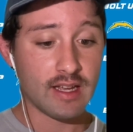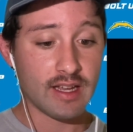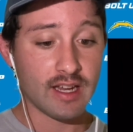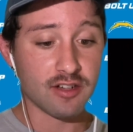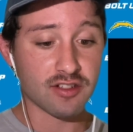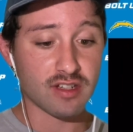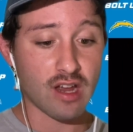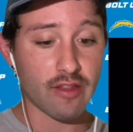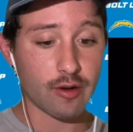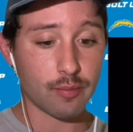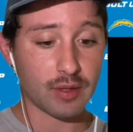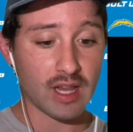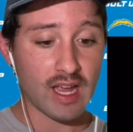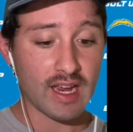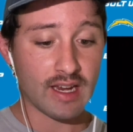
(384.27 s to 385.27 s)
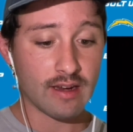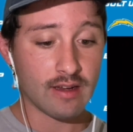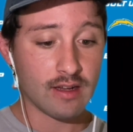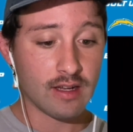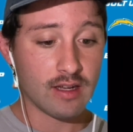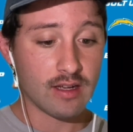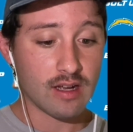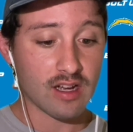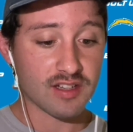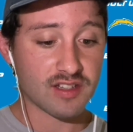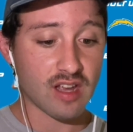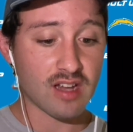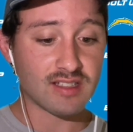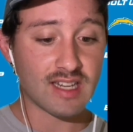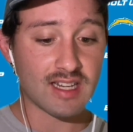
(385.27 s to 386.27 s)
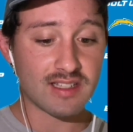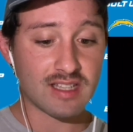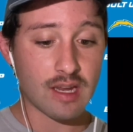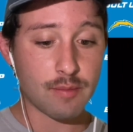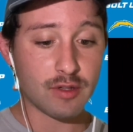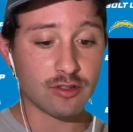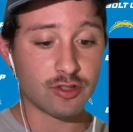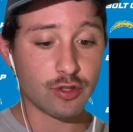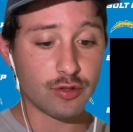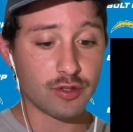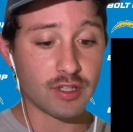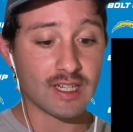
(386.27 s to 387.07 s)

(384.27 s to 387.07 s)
Here's another play. Asante Samuel Jr.